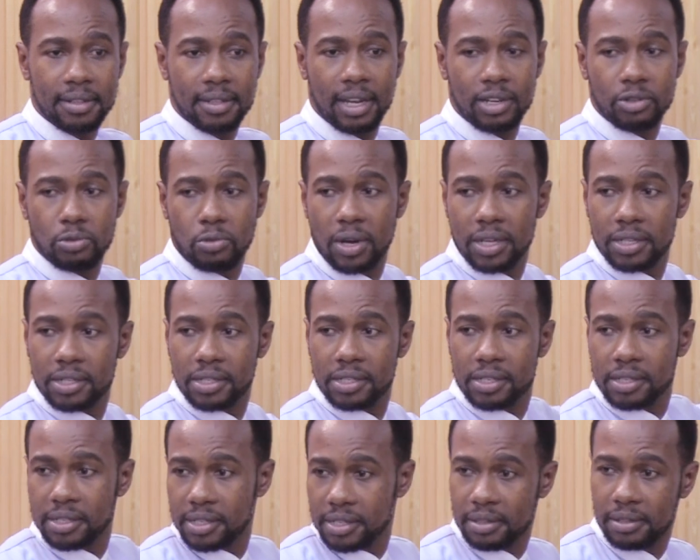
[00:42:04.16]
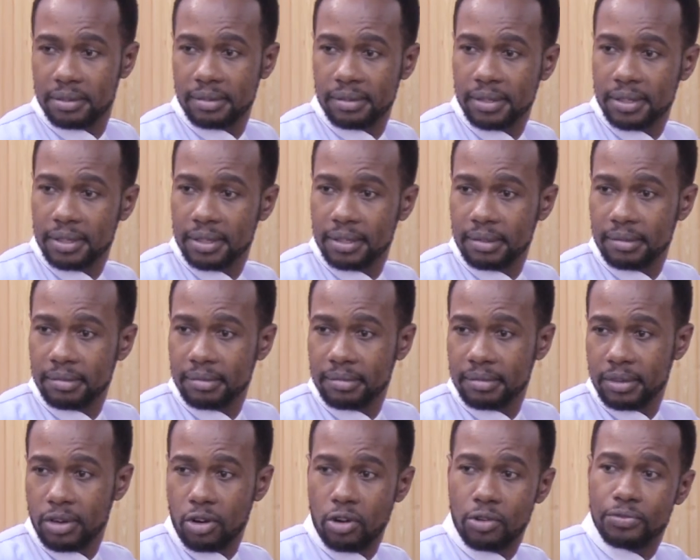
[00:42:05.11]
that was
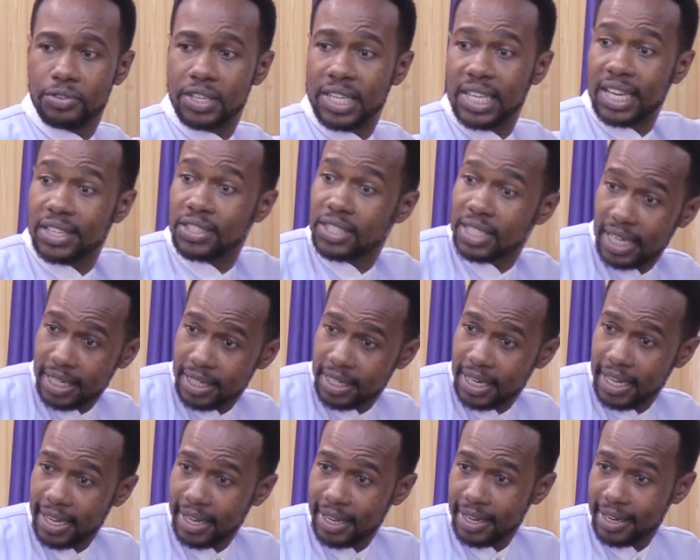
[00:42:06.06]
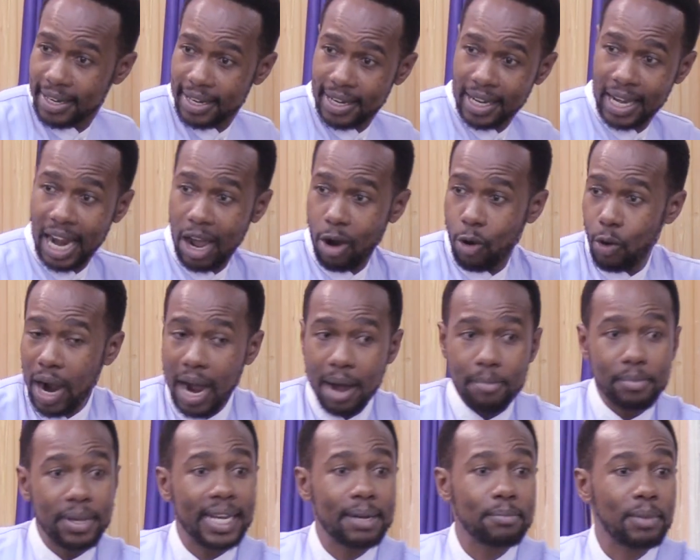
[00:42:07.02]
of yesterday. Now
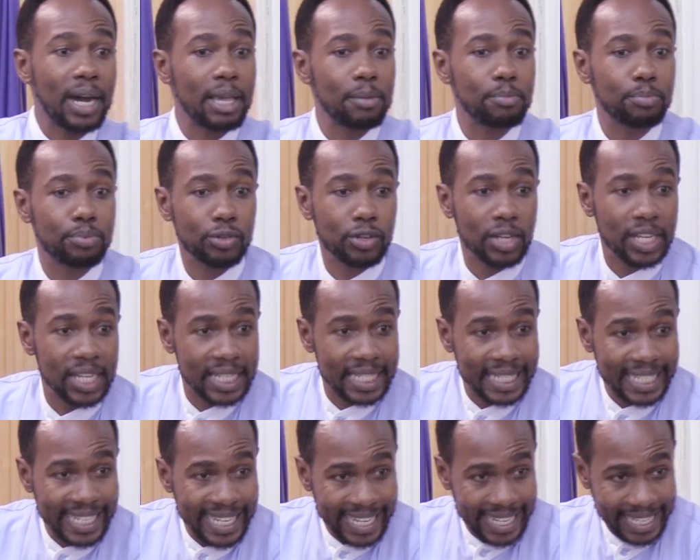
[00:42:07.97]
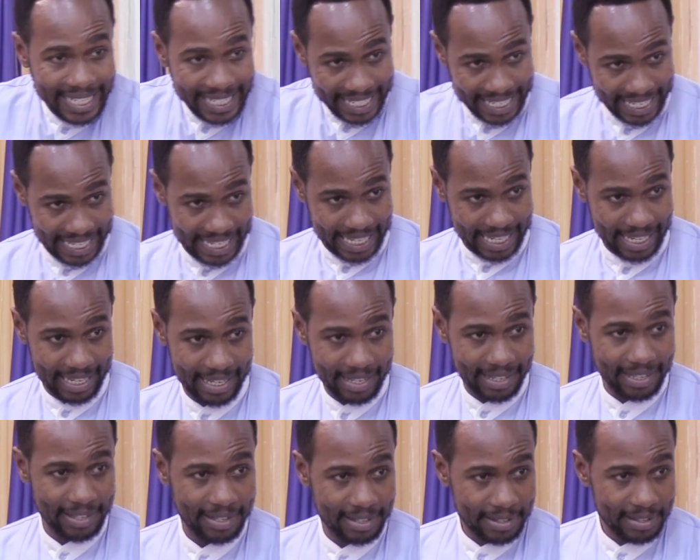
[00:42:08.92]
I'm in my present.
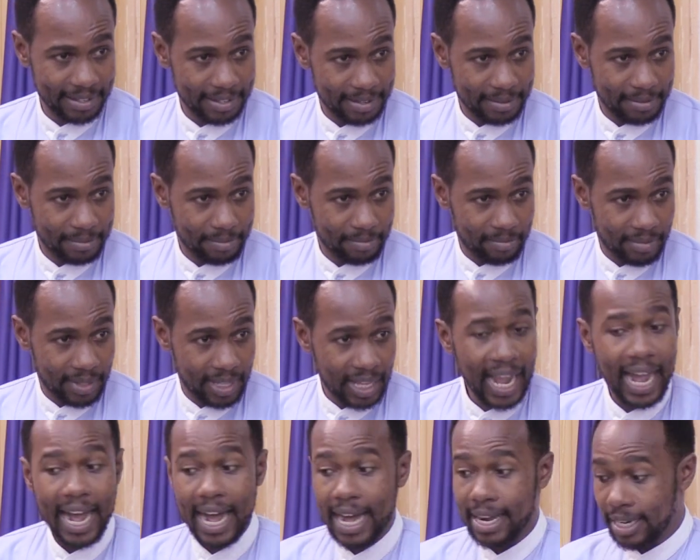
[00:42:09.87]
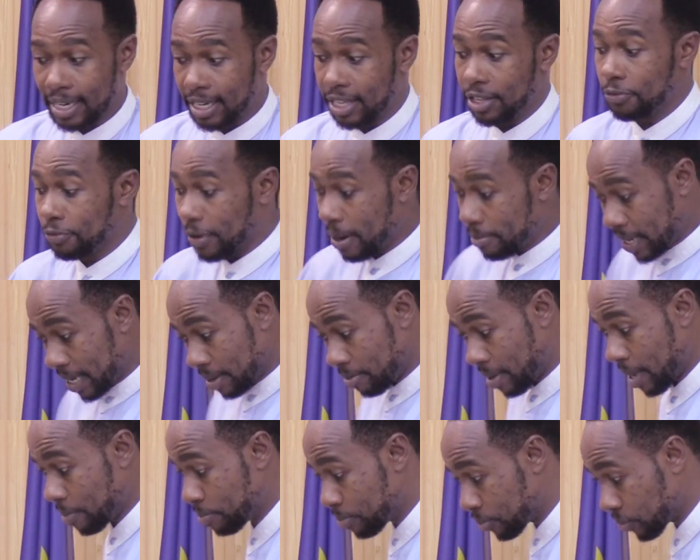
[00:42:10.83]
And if I'm in
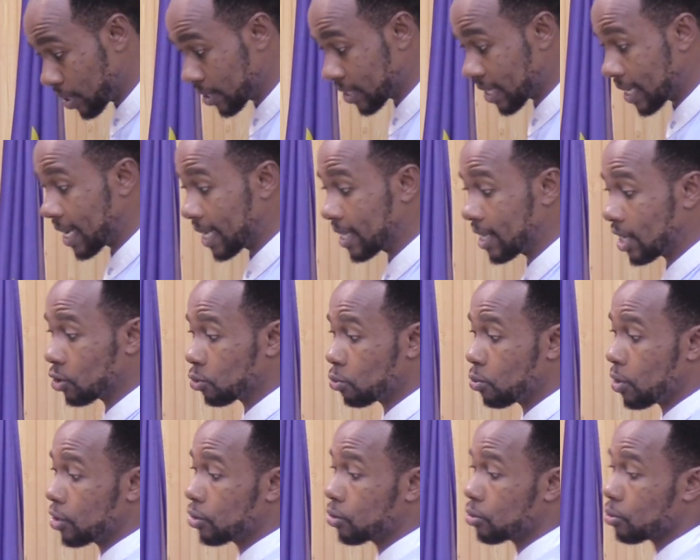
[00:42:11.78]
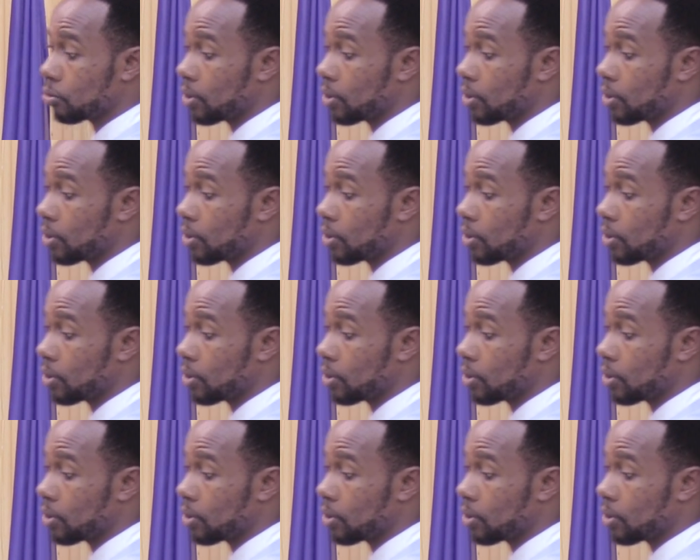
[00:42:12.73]
my present, I just want